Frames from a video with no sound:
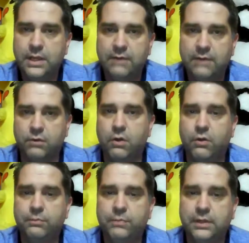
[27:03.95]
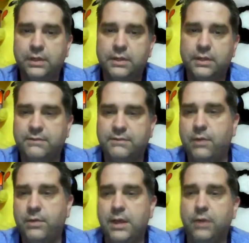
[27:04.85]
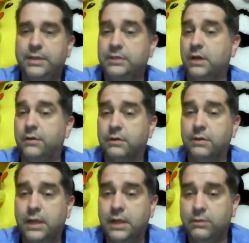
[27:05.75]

have grown because of how we help each other,